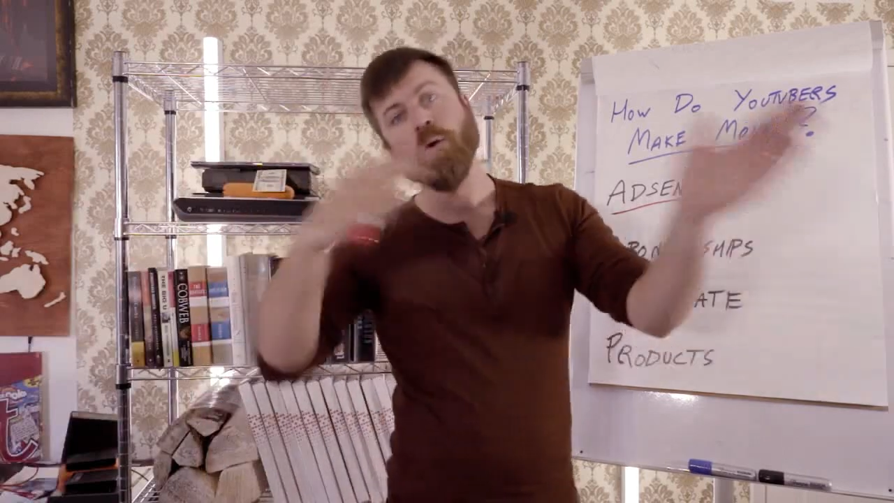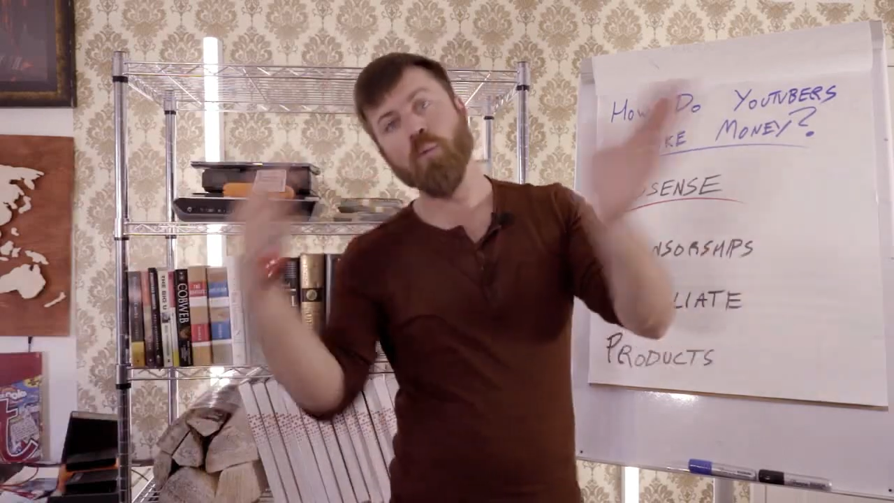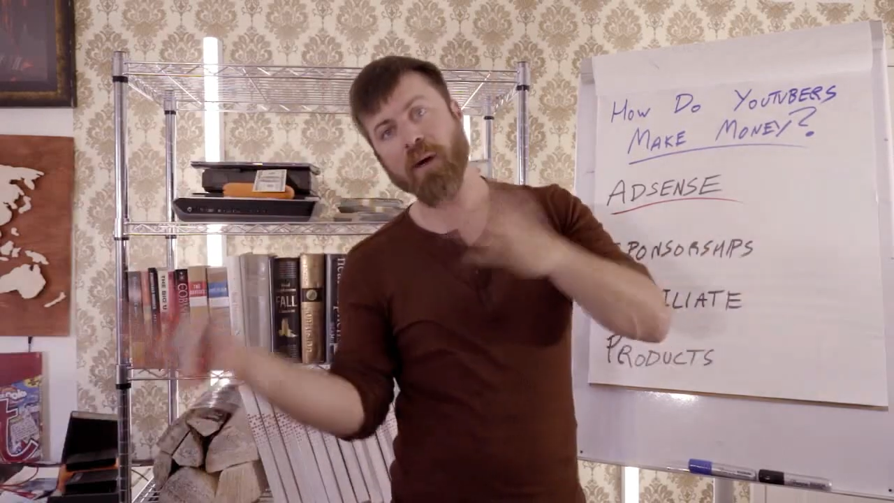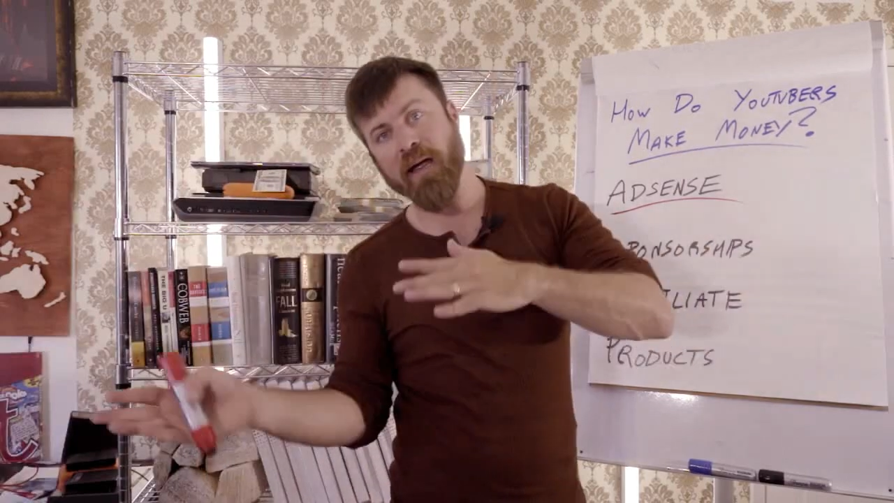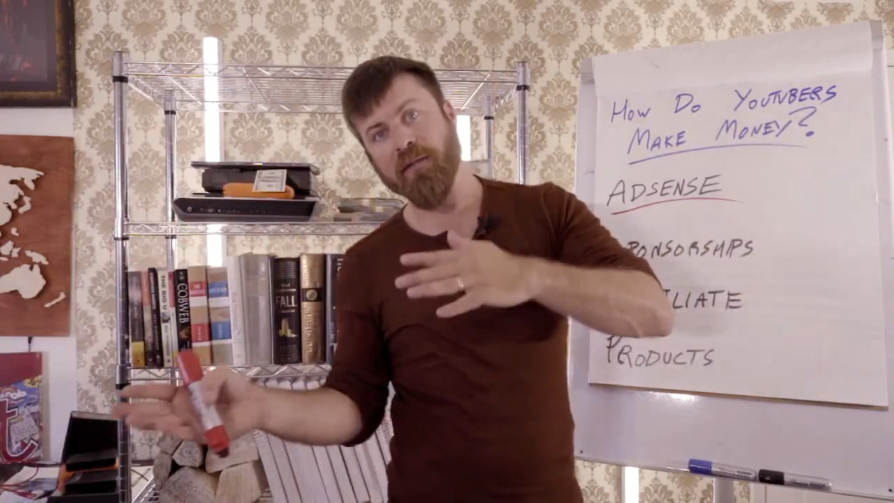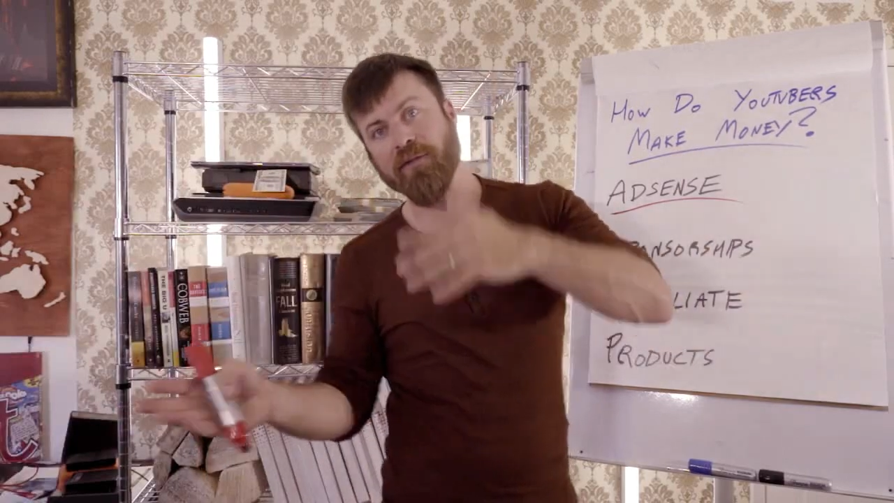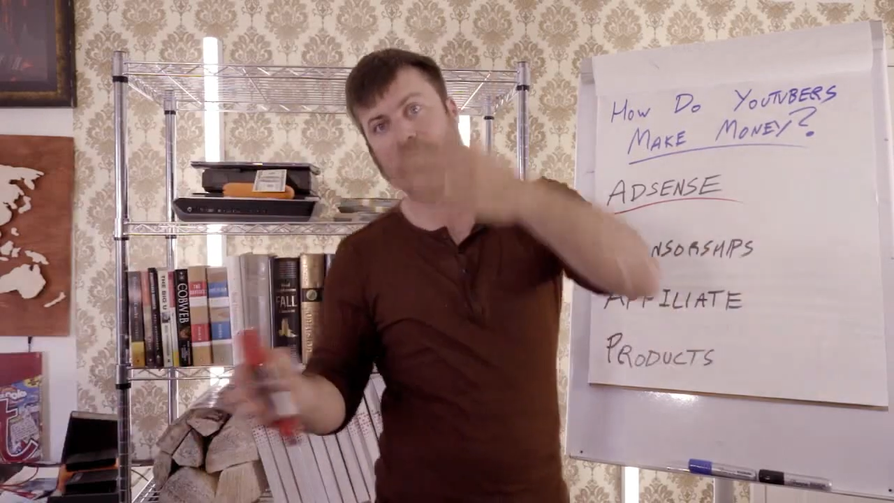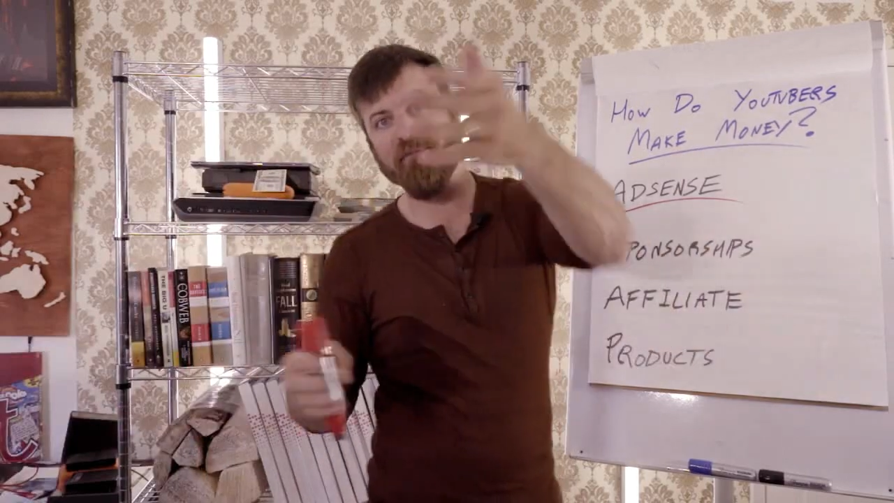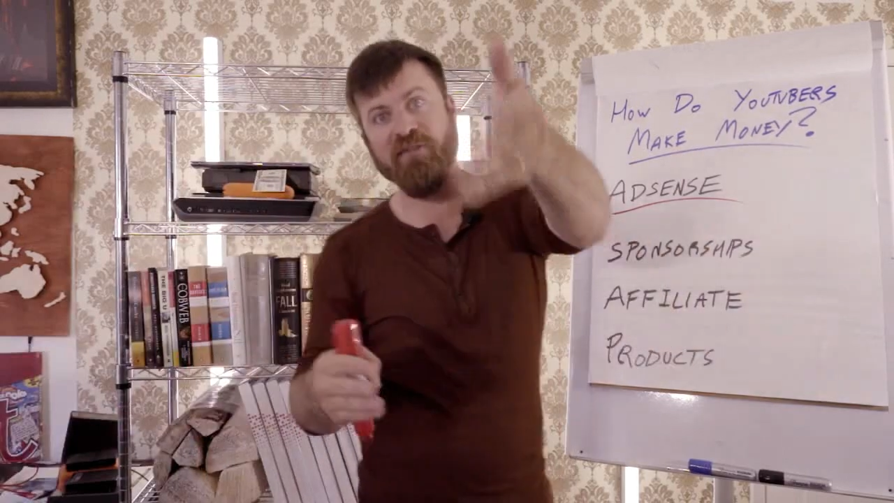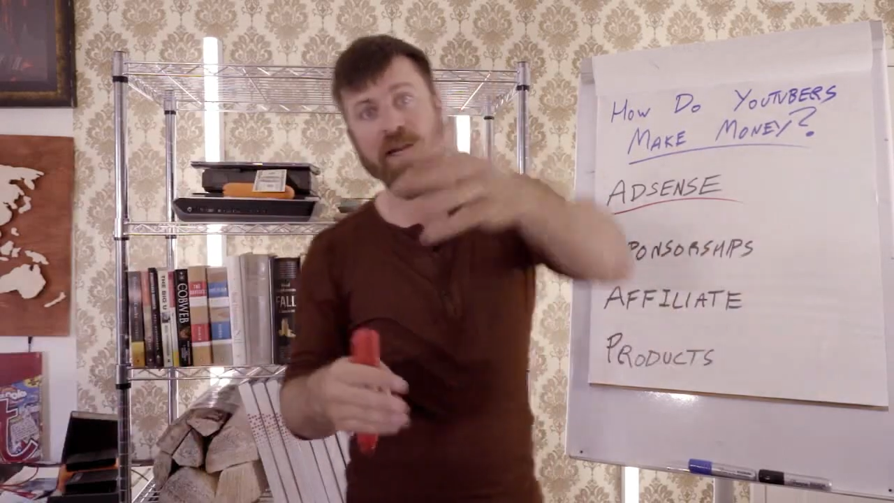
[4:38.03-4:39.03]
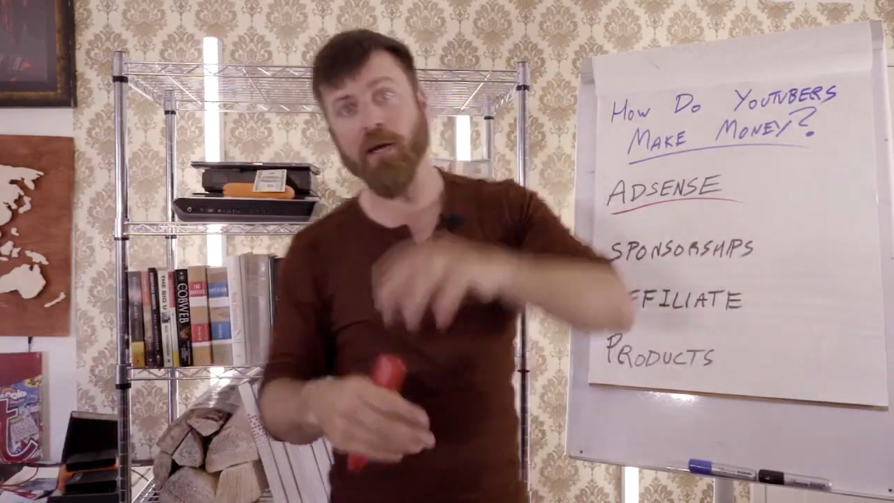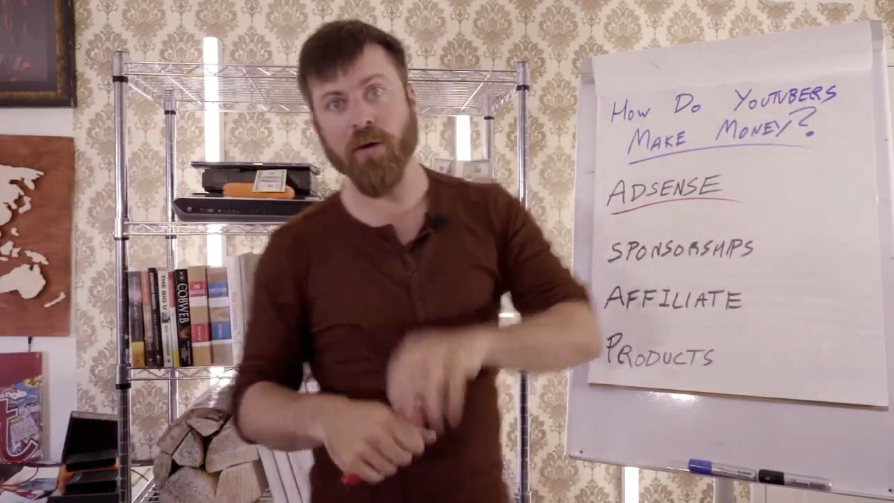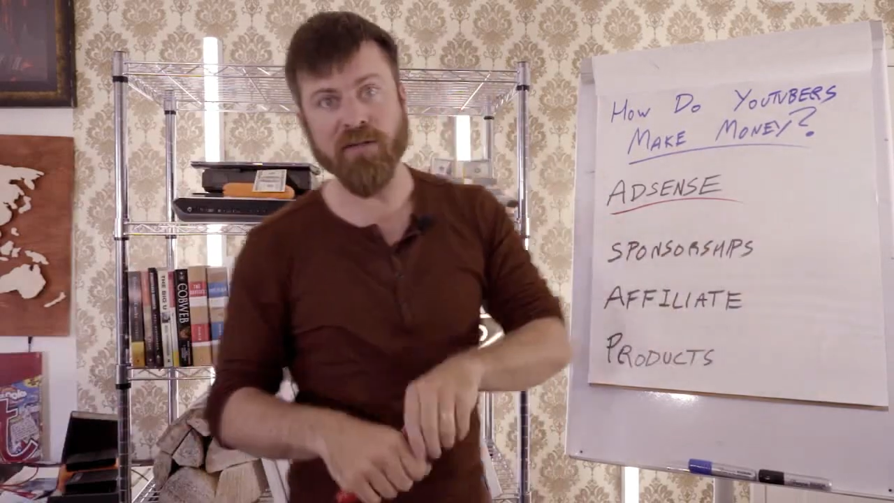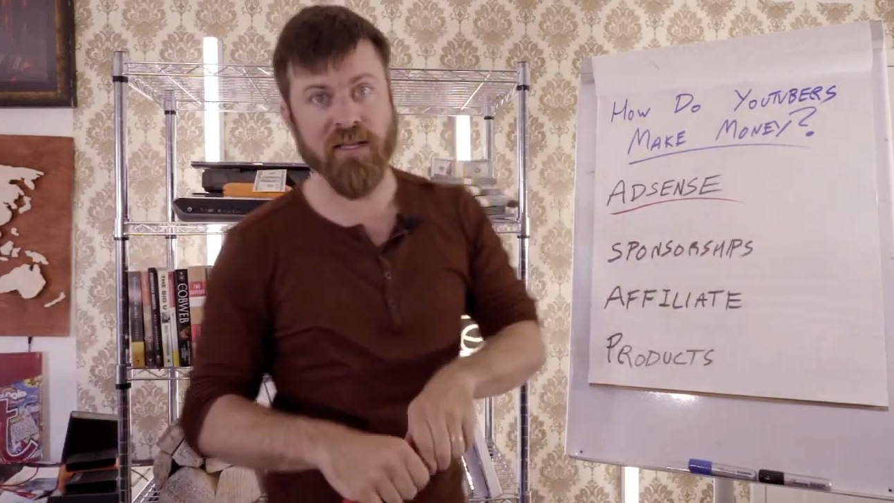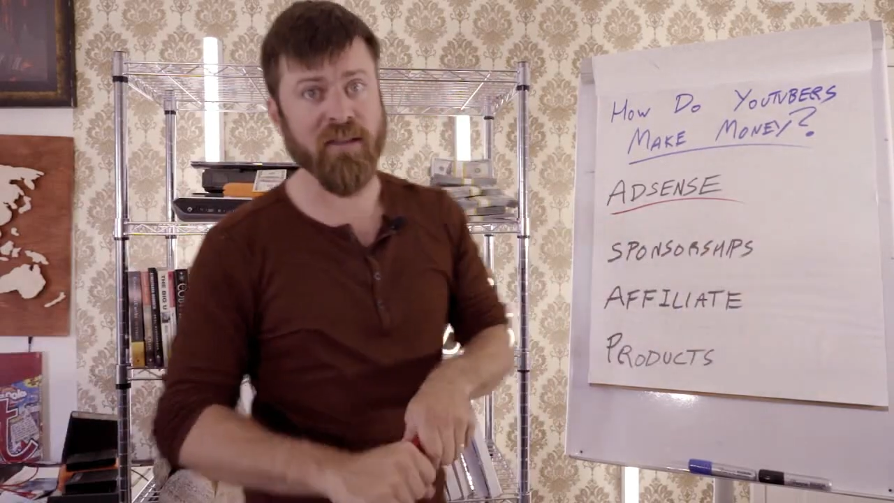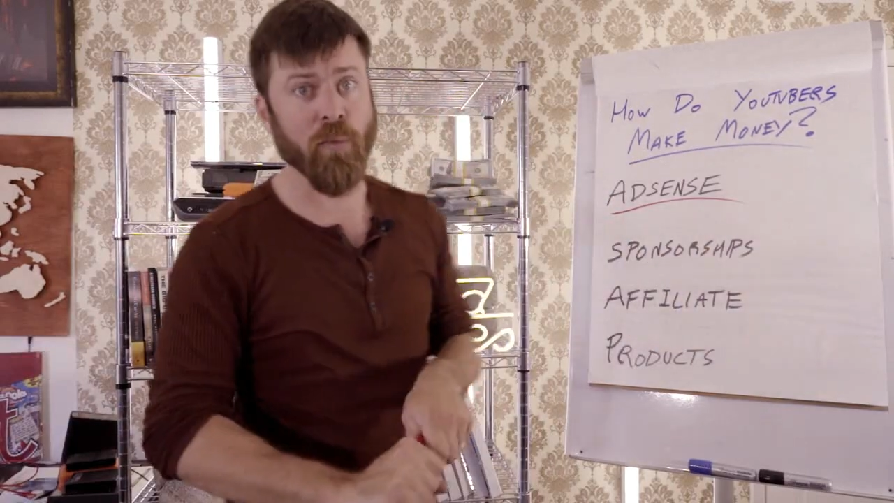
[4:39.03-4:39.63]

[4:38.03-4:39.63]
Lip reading: with videos that